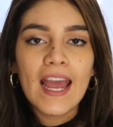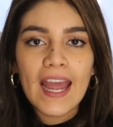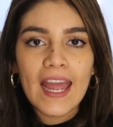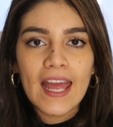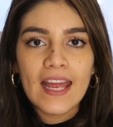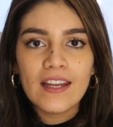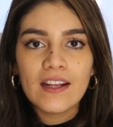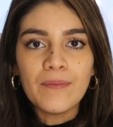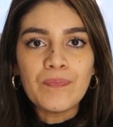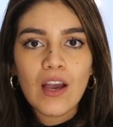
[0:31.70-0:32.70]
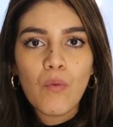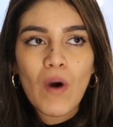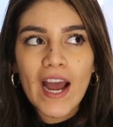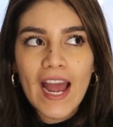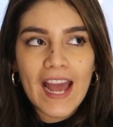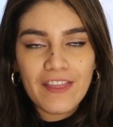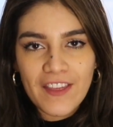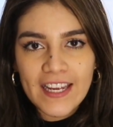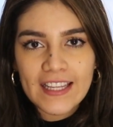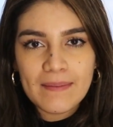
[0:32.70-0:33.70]
and why I
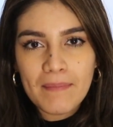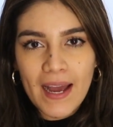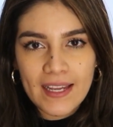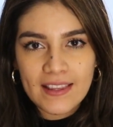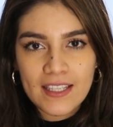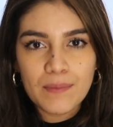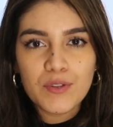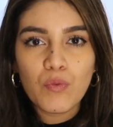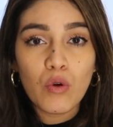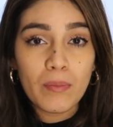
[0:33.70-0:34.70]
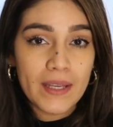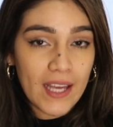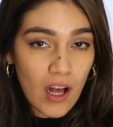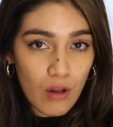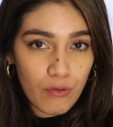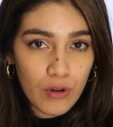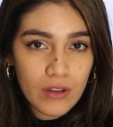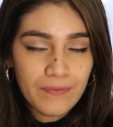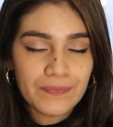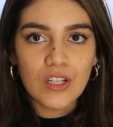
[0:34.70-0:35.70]
think my tips will be helpful.